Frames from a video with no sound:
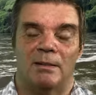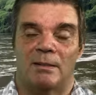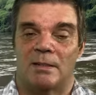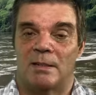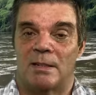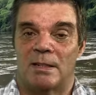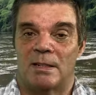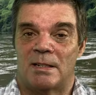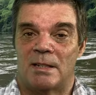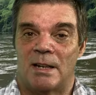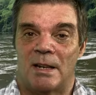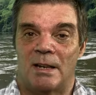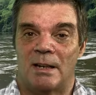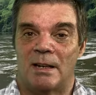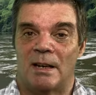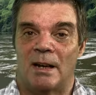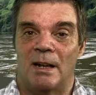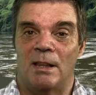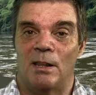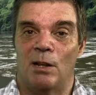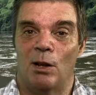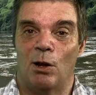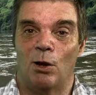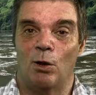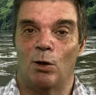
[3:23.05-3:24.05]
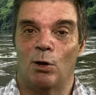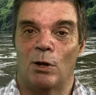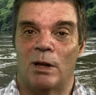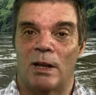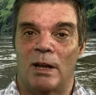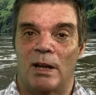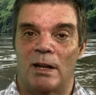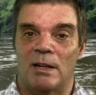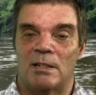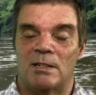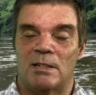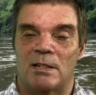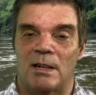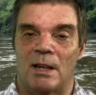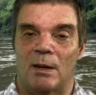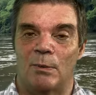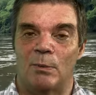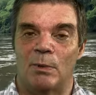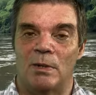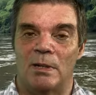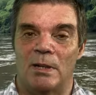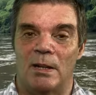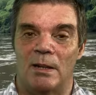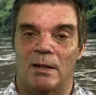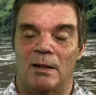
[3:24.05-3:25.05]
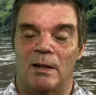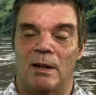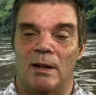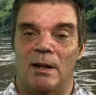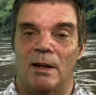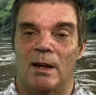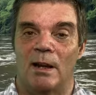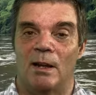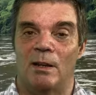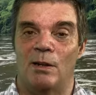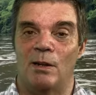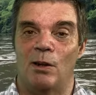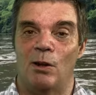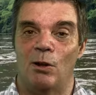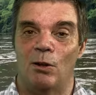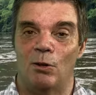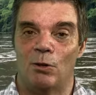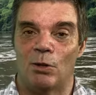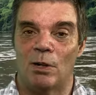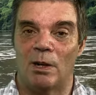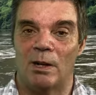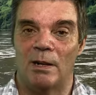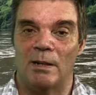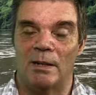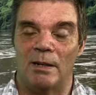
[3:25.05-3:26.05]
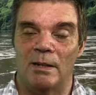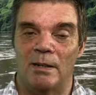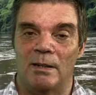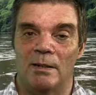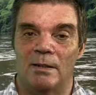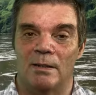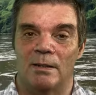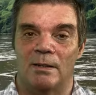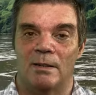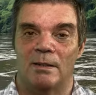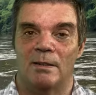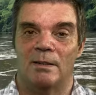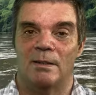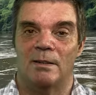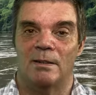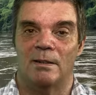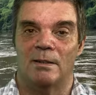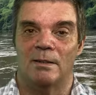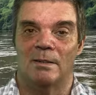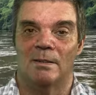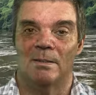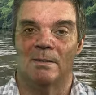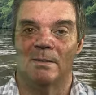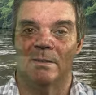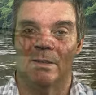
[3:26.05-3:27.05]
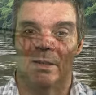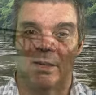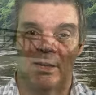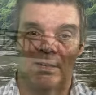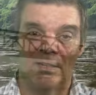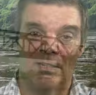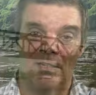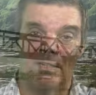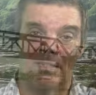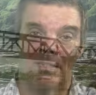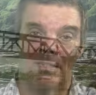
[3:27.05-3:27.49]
To sit in the location that we did. And luckily, as you